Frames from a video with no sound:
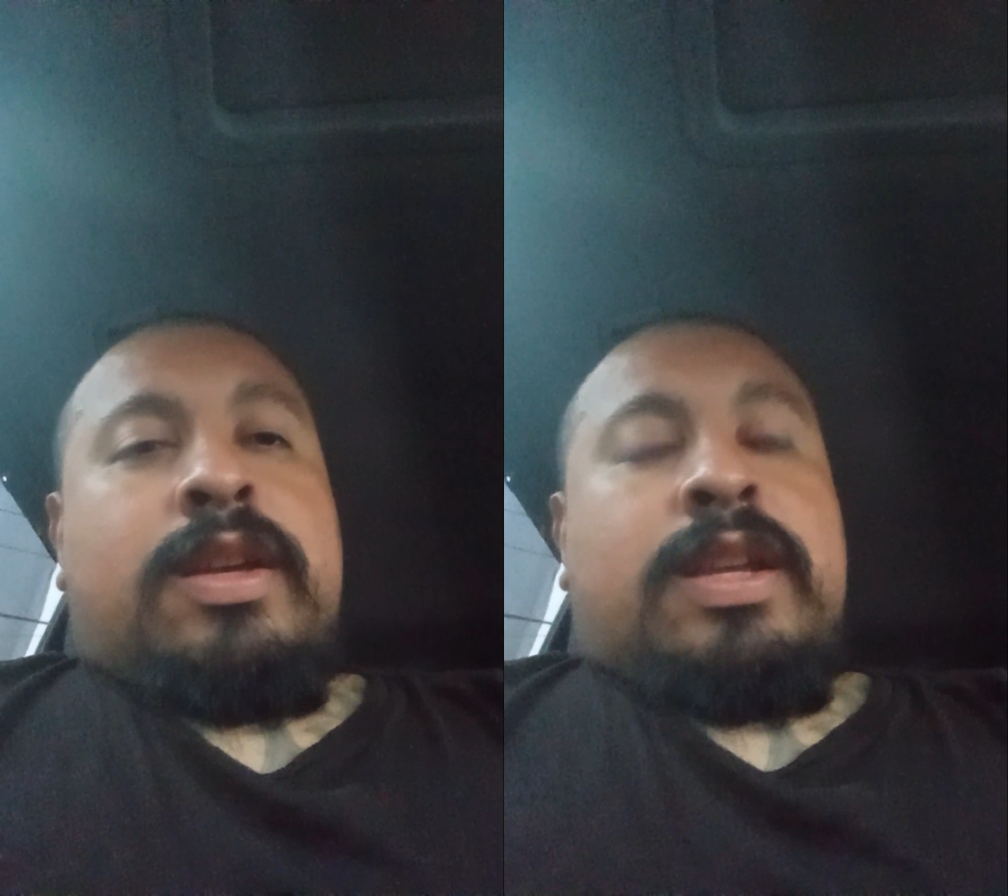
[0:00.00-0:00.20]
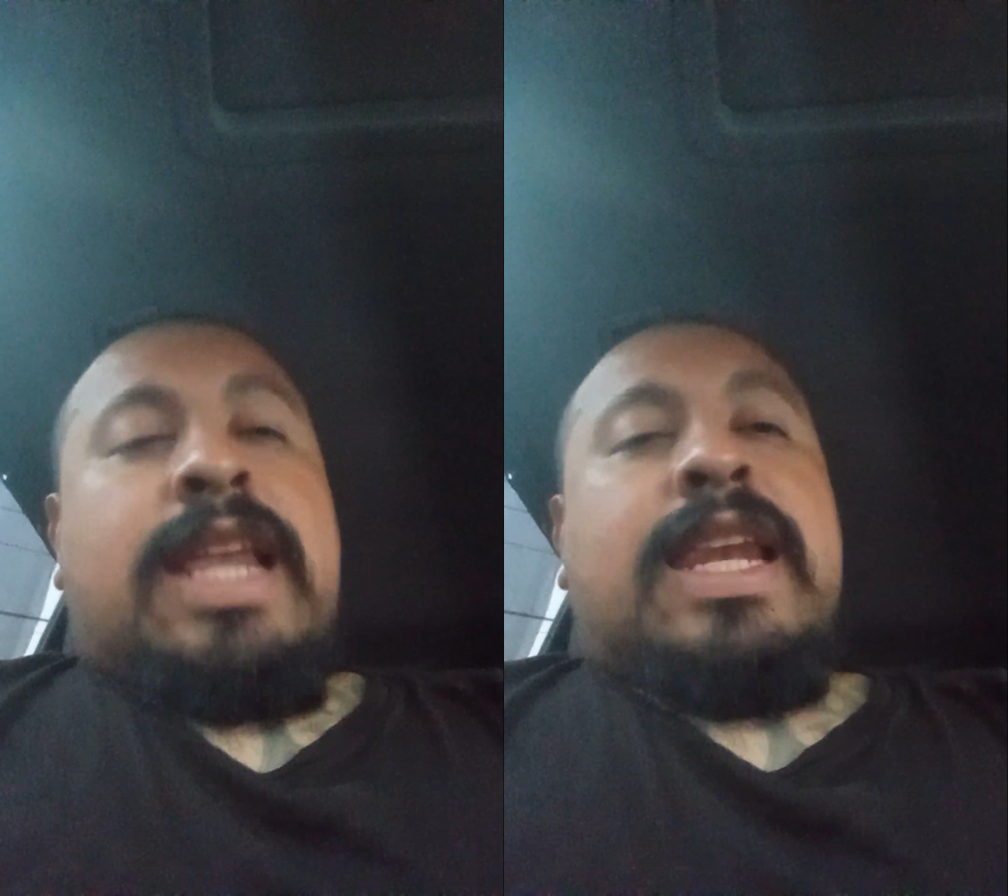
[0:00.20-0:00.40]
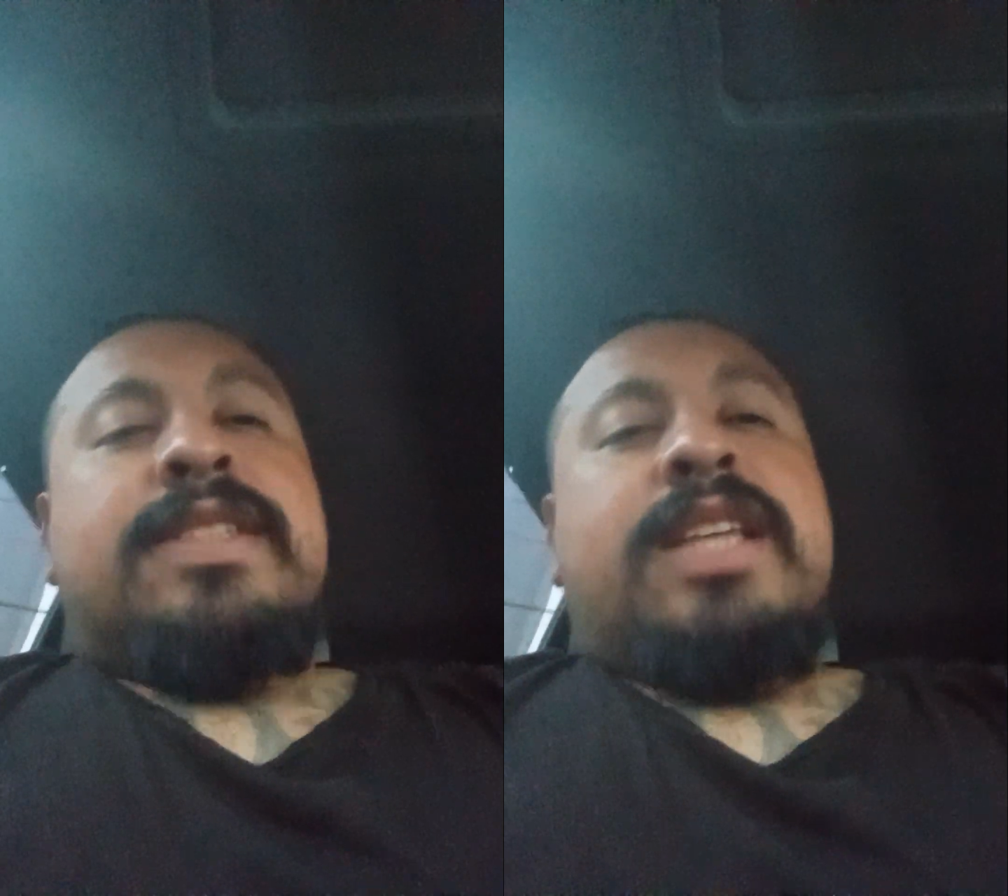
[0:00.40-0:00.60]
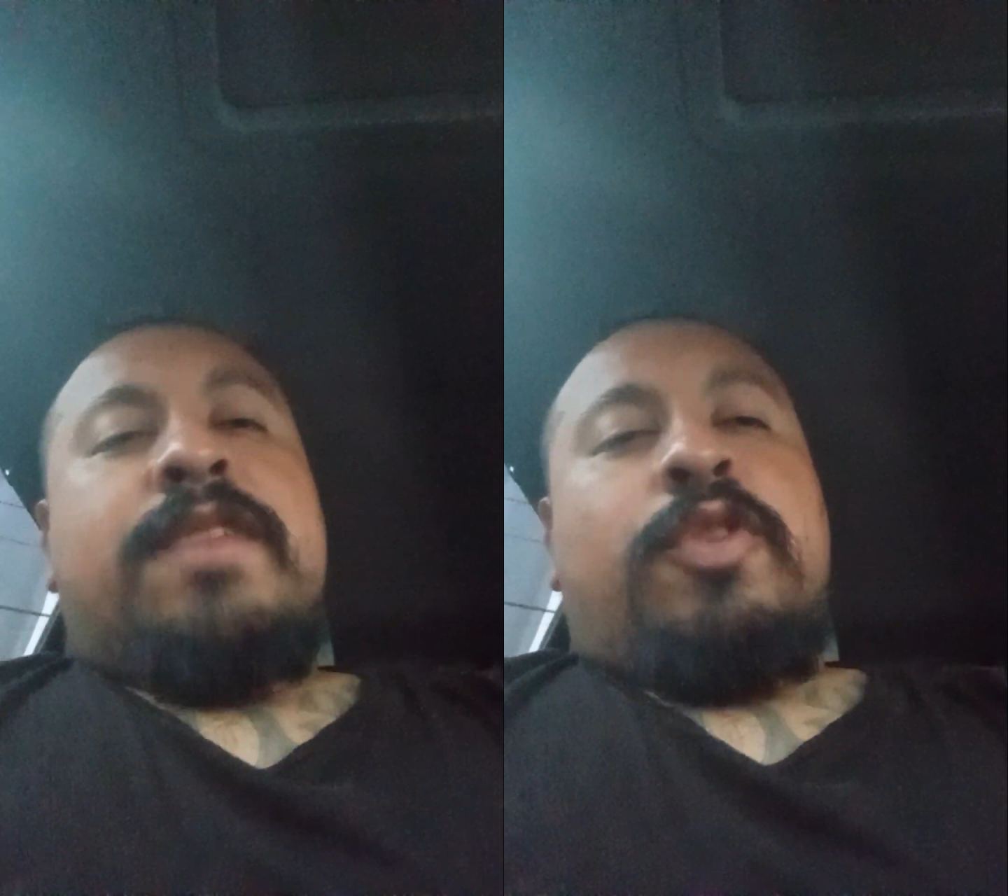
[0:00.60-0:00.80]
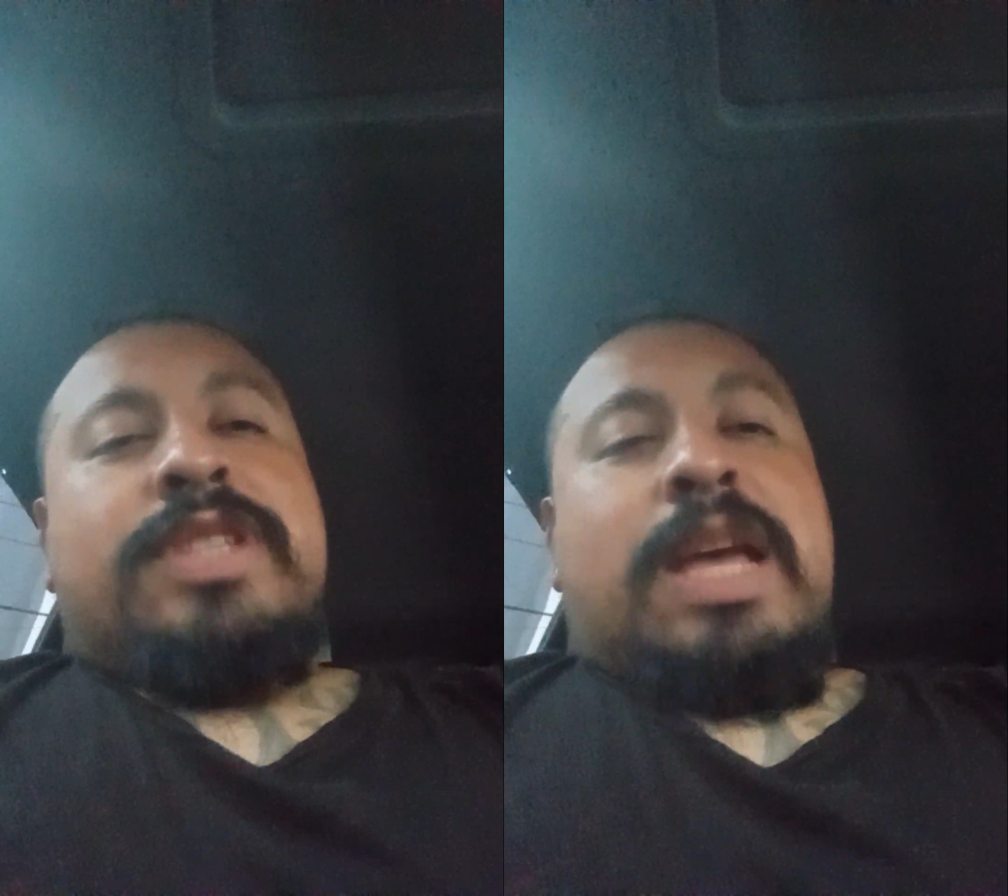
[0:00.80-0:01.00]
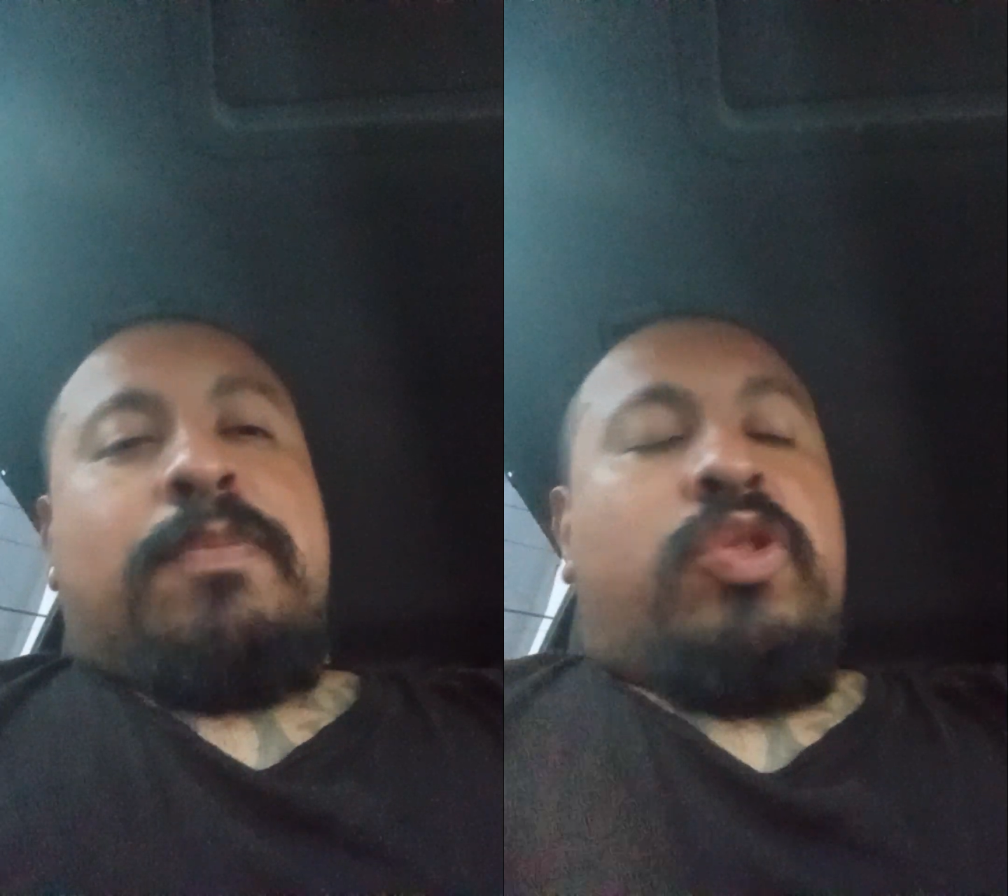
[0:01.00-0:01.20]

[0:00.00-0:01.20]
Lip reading: like, let's say, for example, you